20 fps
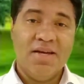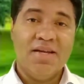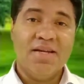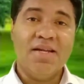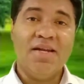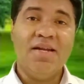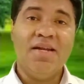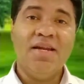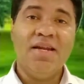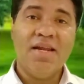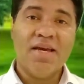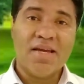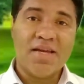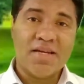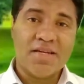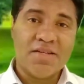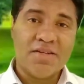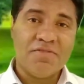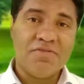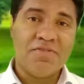The
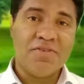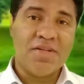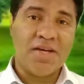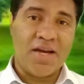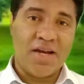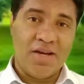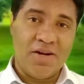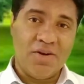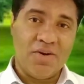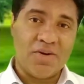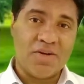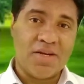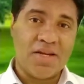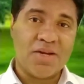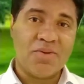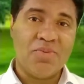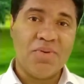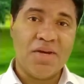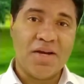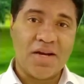negative dialogue
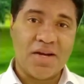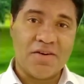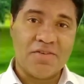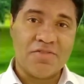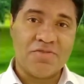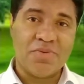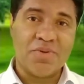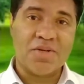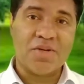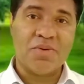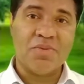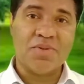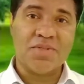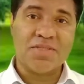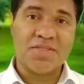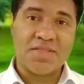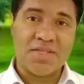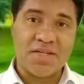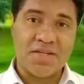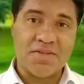that we have with
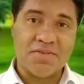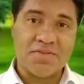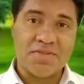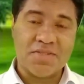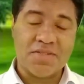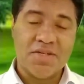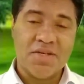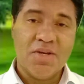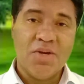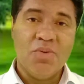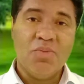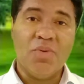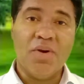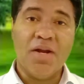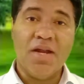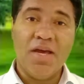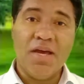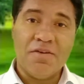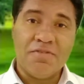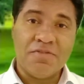ourselves
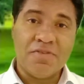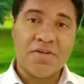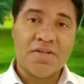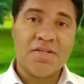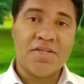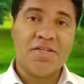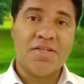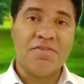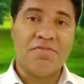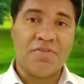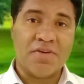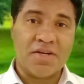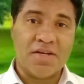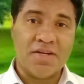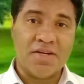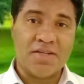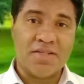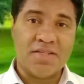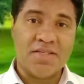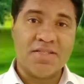whenever
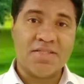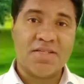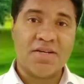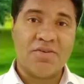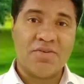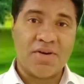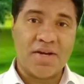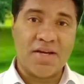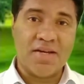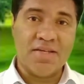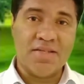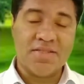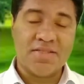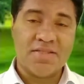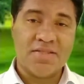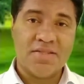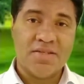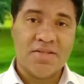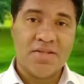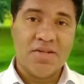difficulties
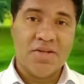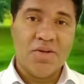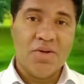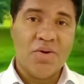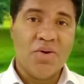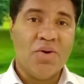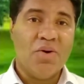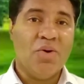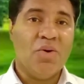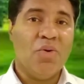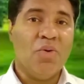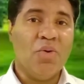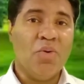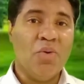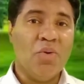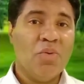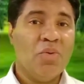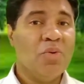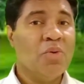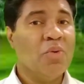arise.
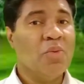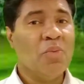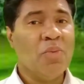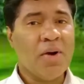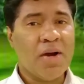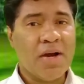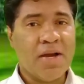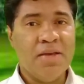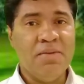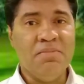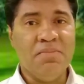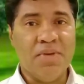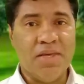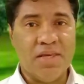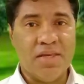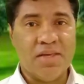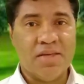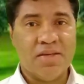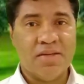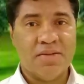or why
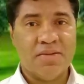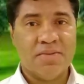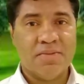me?